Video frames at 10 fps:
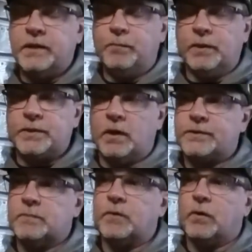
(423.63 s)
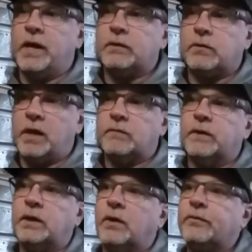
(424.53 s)
I think he puts on some great
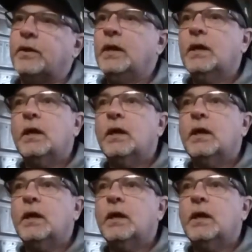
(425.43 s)
videos.